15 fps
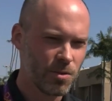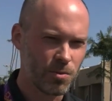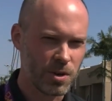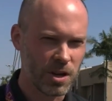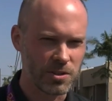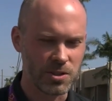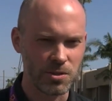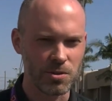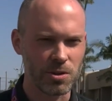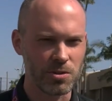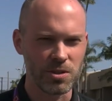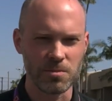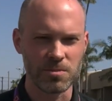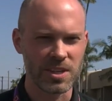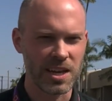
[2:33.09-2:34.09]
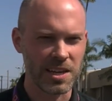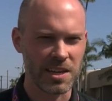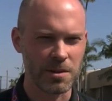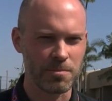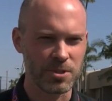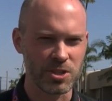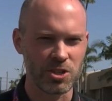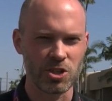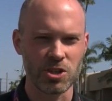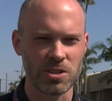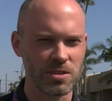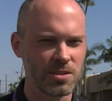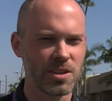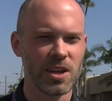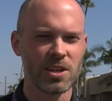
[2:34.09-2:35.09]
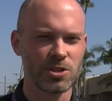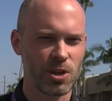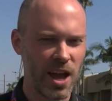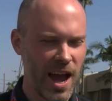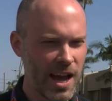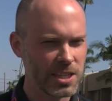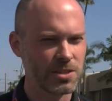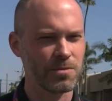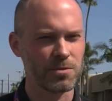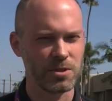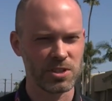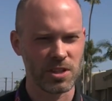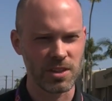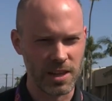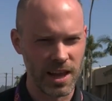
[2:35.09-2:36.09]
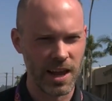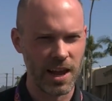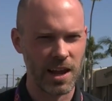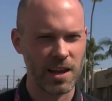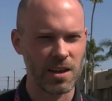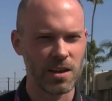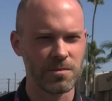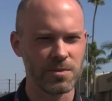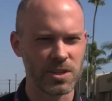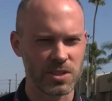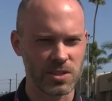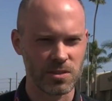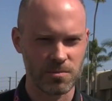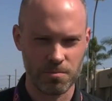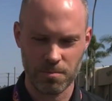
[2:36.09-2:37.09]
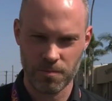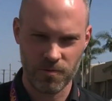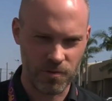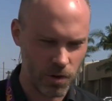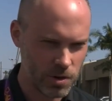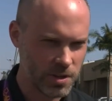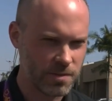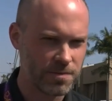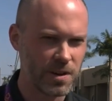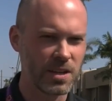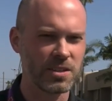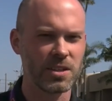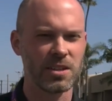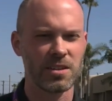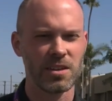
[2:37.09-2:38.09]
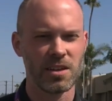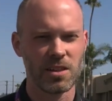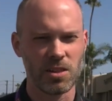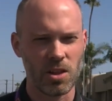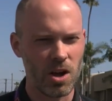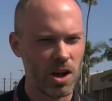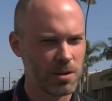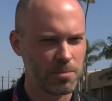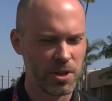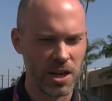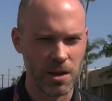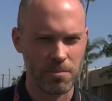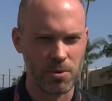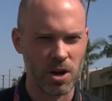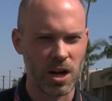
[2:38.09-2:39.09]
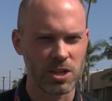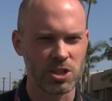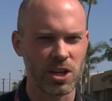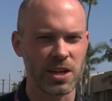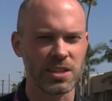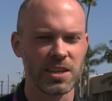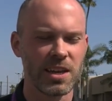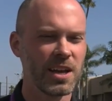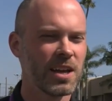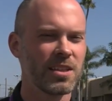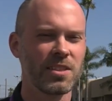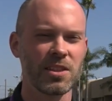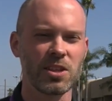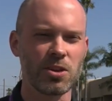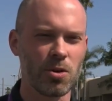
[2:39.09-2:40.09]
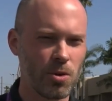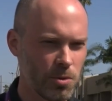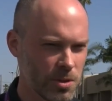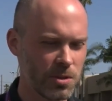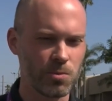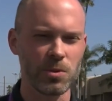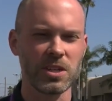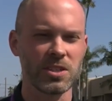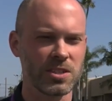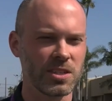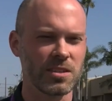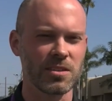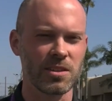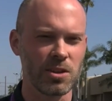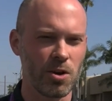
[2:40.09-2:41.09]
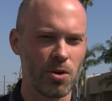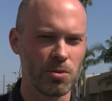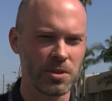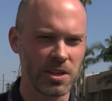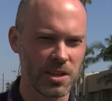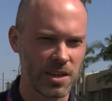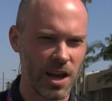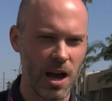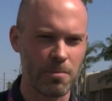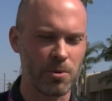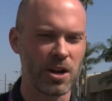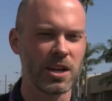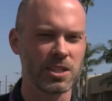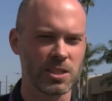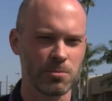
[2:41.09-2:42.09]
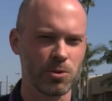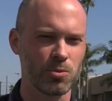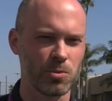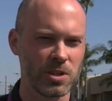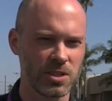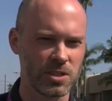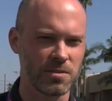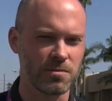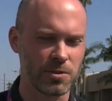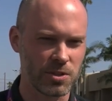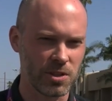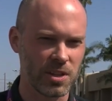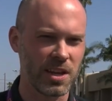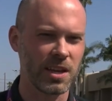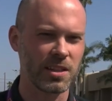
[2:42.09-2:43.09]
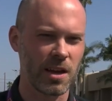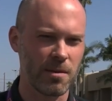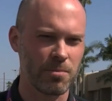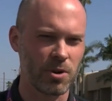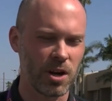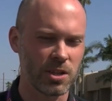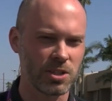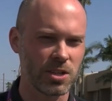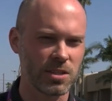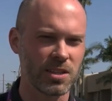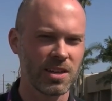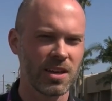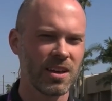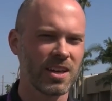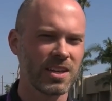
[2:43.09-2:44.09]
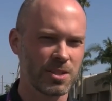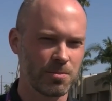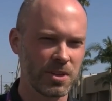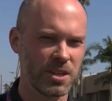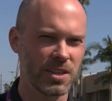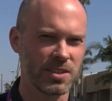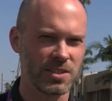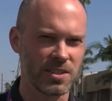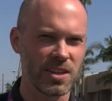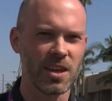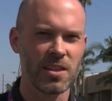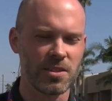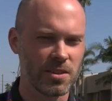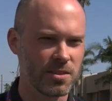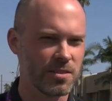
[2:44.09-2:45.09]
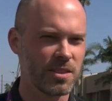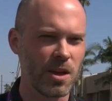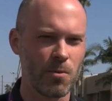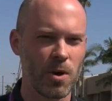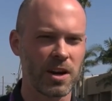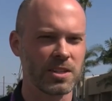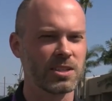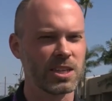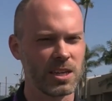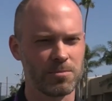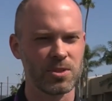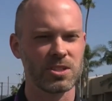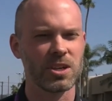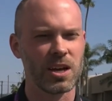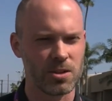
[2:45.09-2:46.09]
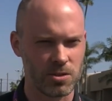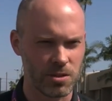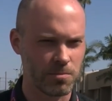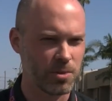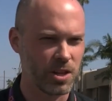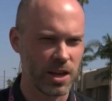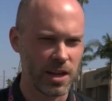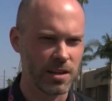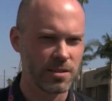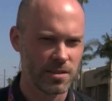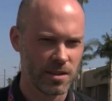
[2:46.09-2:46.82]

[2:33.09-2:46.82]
We also heard them taking a position to ask for a delay of this fully funded, long-planned project, that the only comprehensible reason for delaying that project is because they wanted to keep the tunnel in play.